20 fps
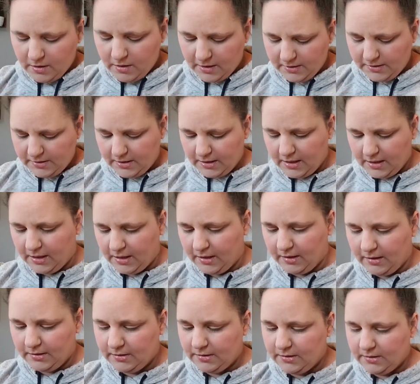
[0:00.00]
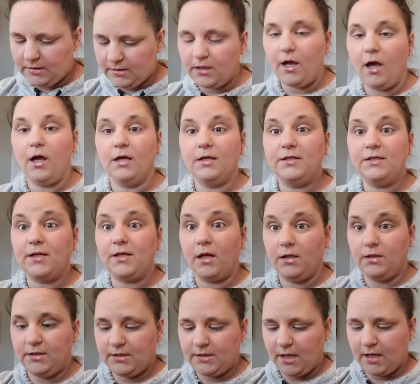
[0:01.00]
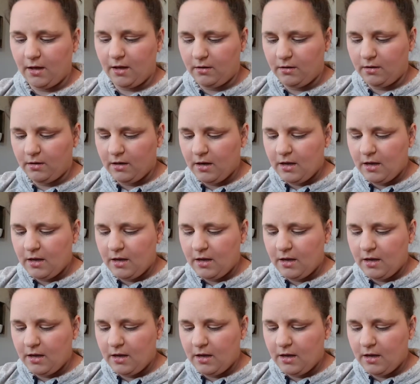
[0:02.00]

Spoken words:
This is a Sunset.